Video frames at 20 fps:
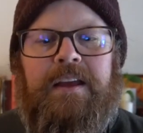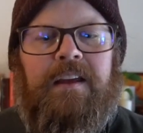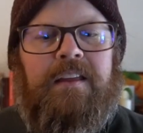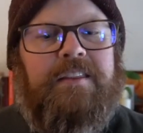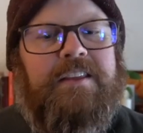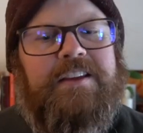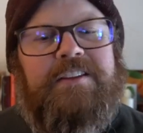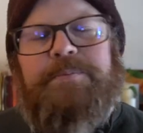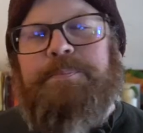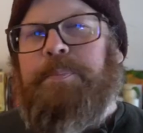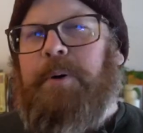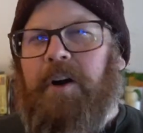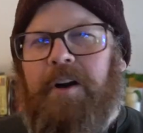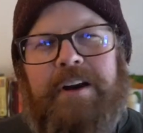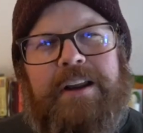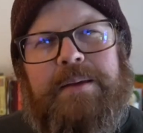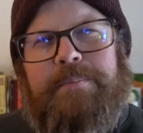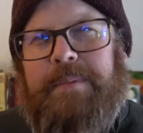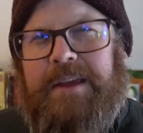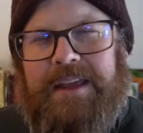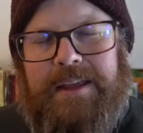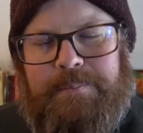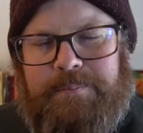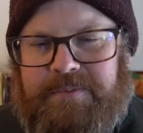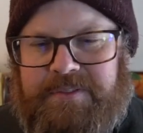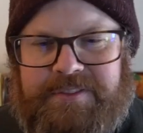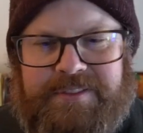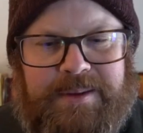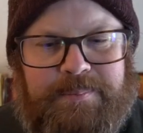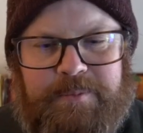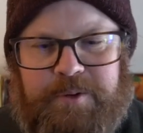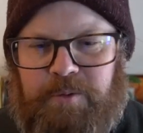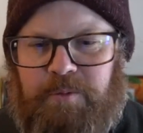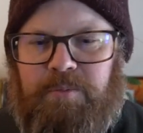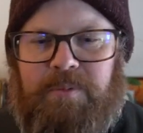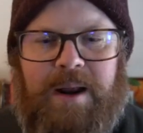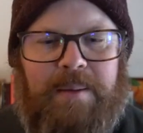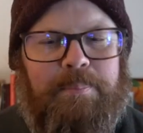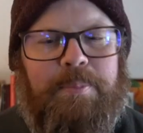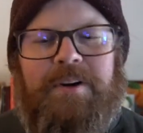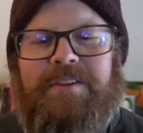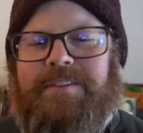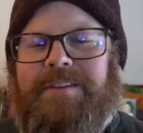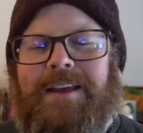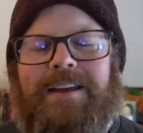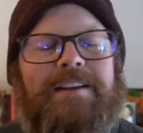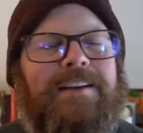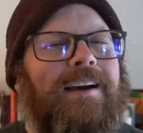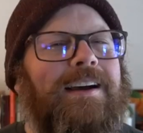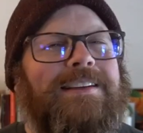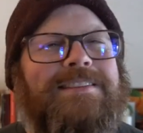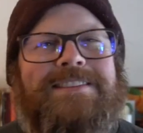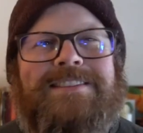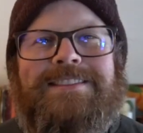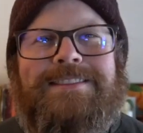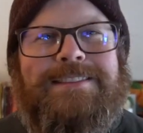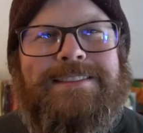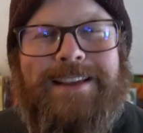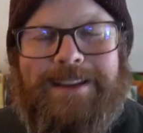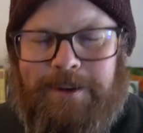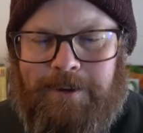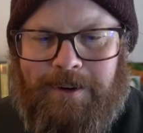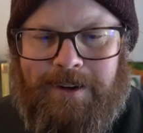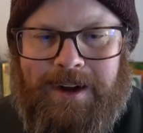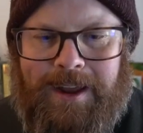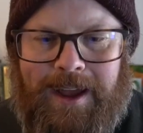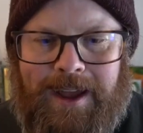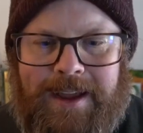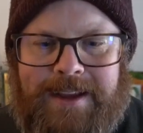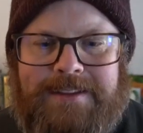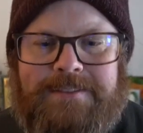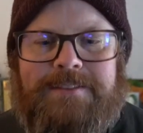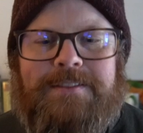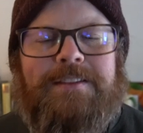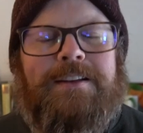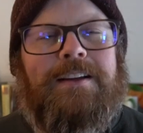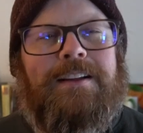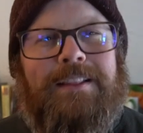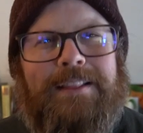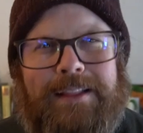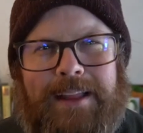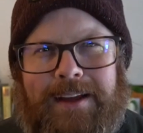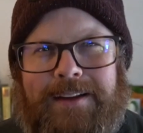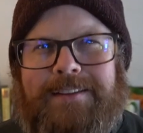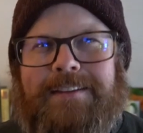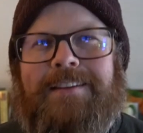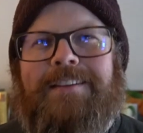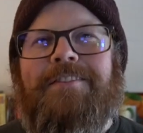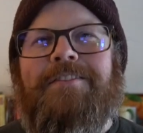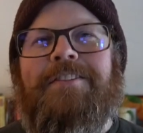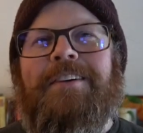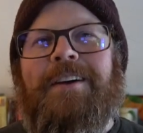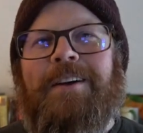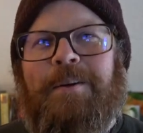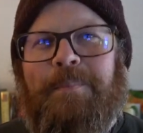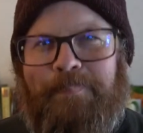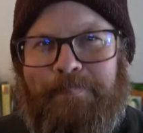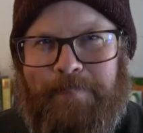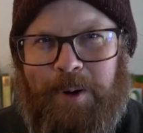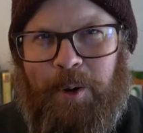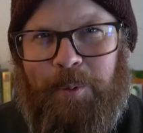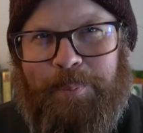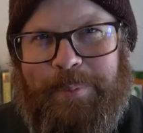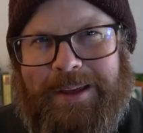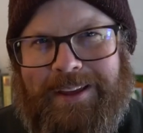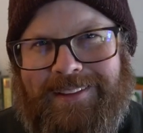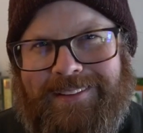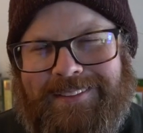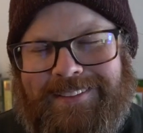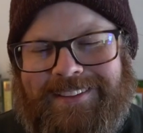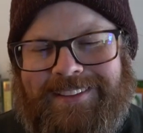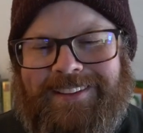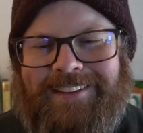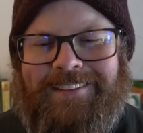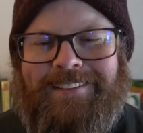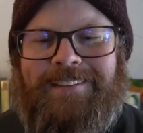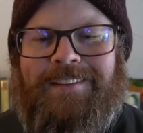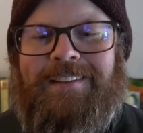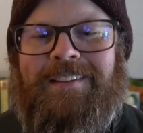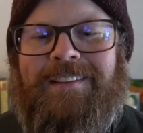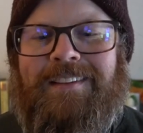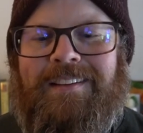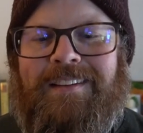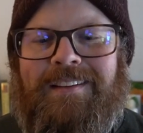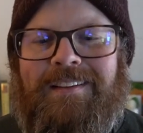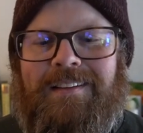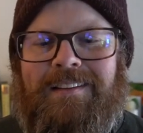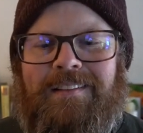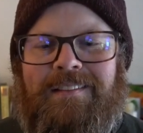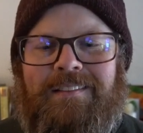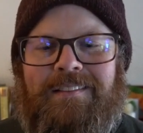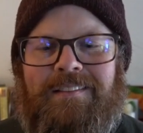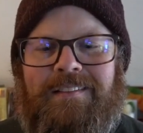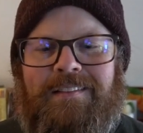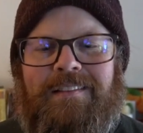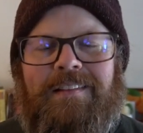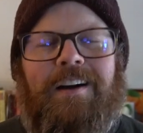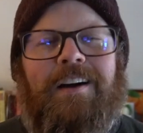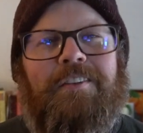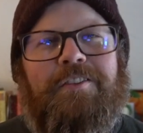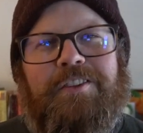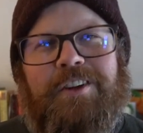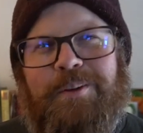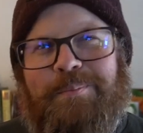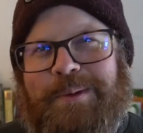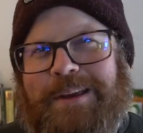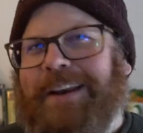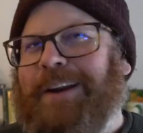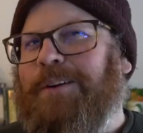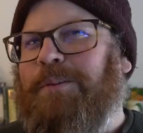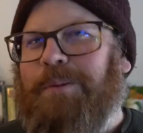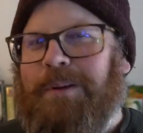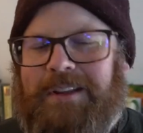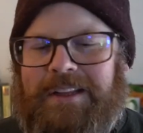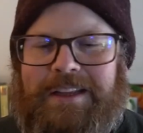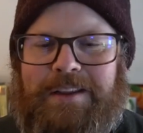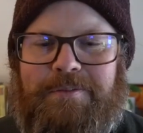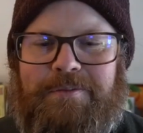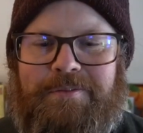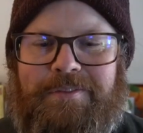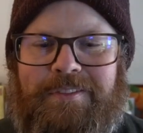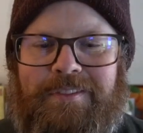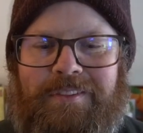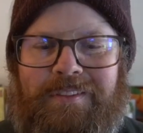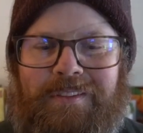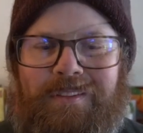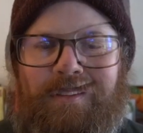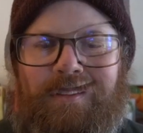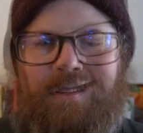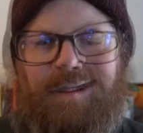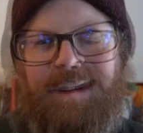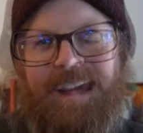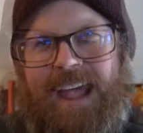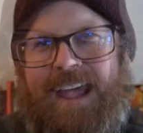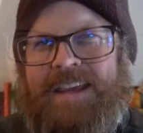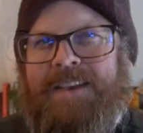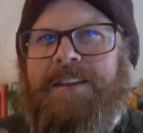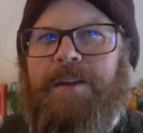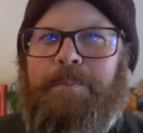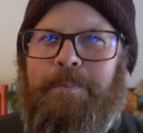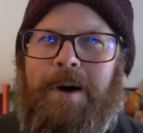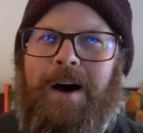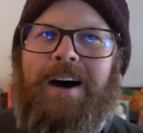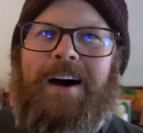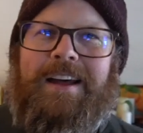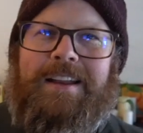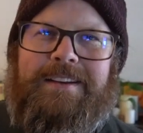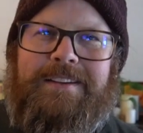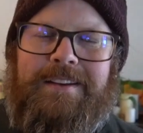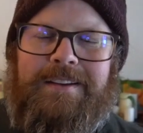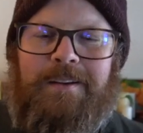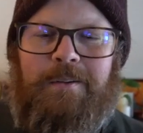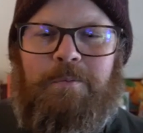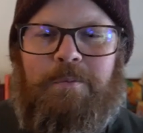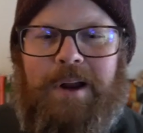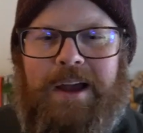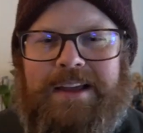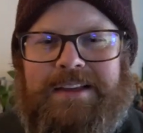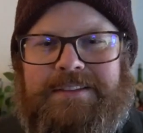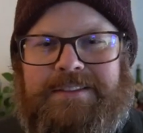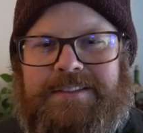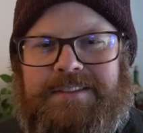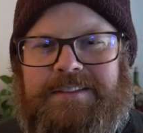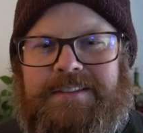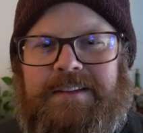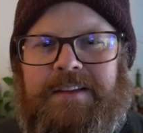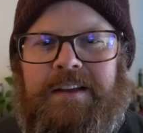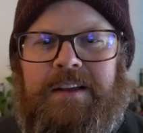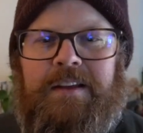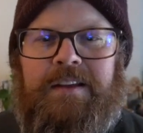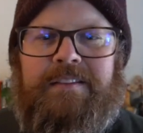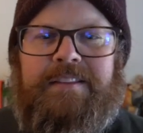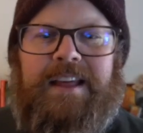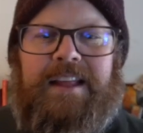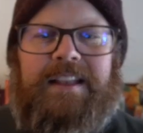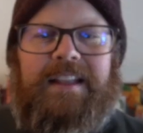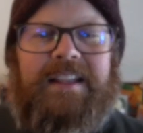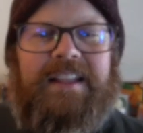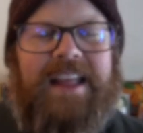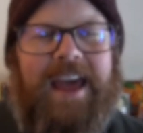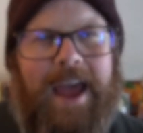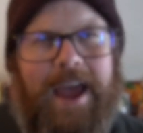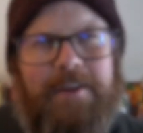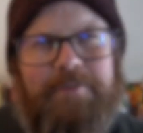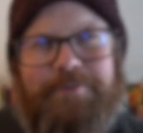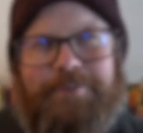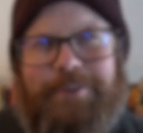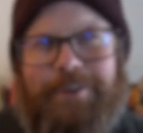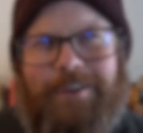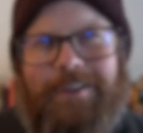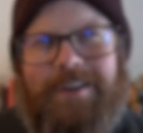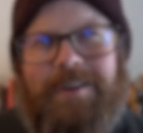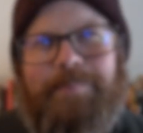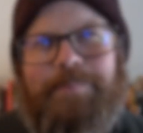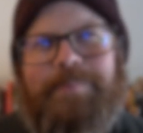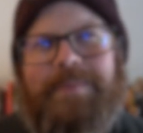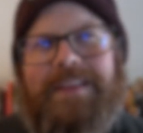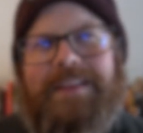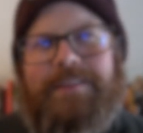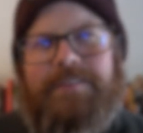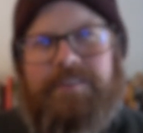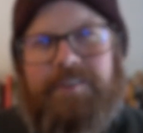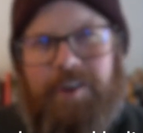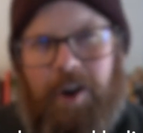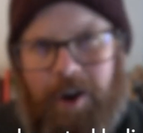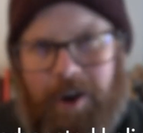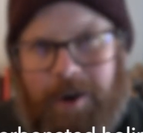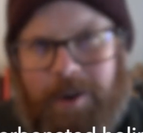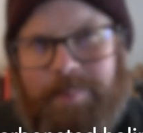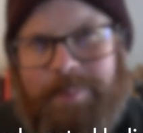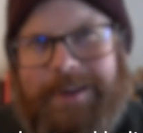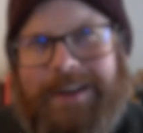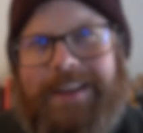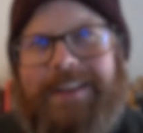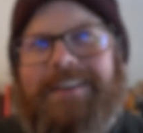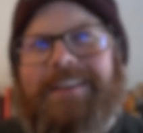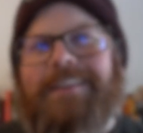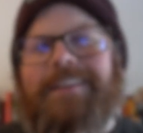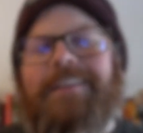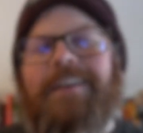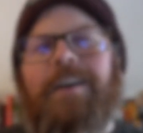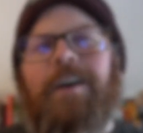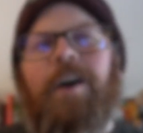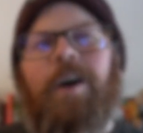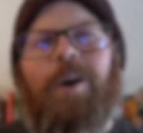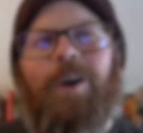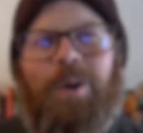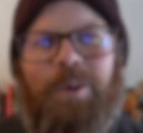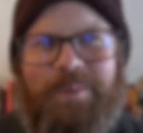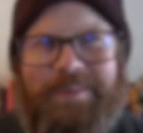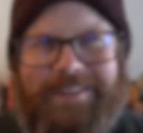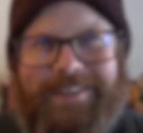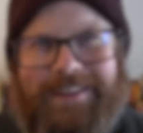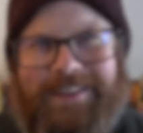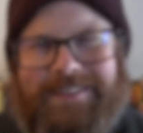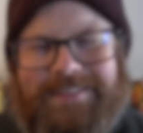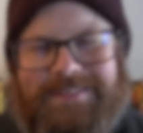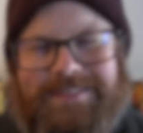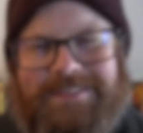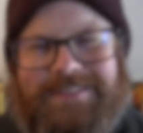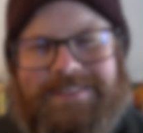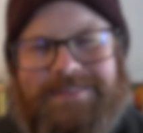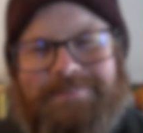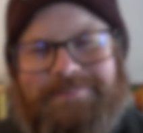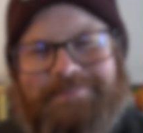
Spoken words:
these Bernie memes seem to represent a synchronized collective moment of comedic relief. Anne Lamont writes that laughter is carbonated holiness.